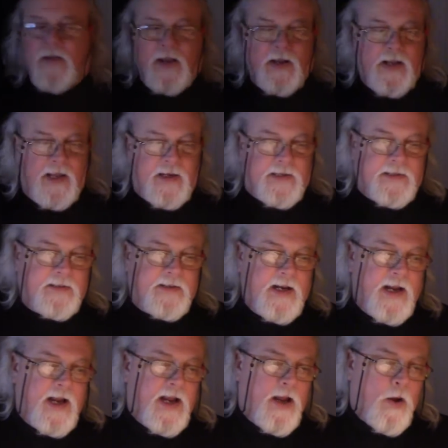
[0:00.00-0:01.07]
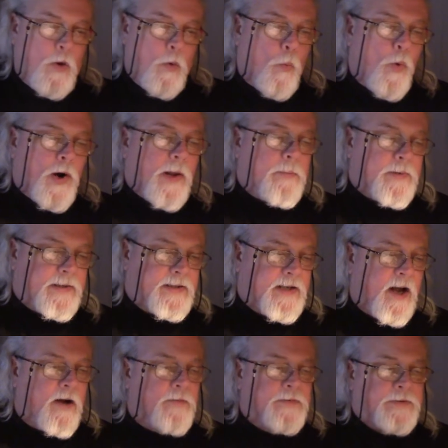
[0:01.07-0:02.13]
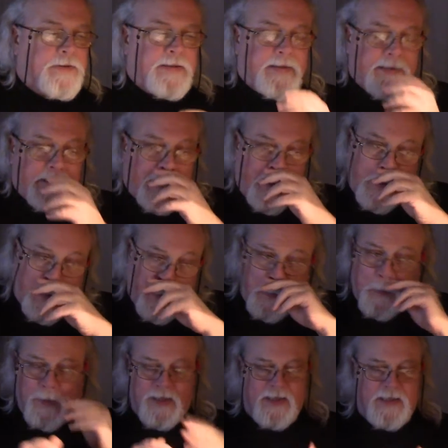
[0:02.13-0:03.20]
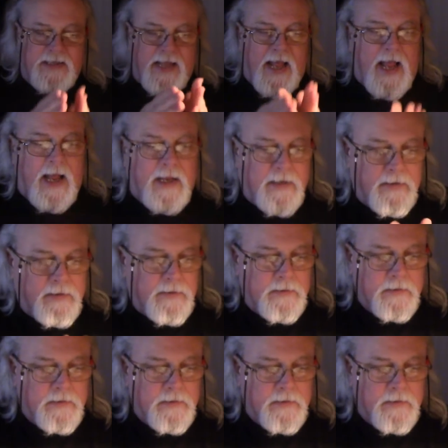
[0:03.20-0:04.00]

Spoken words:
I've got what I'm discovering is that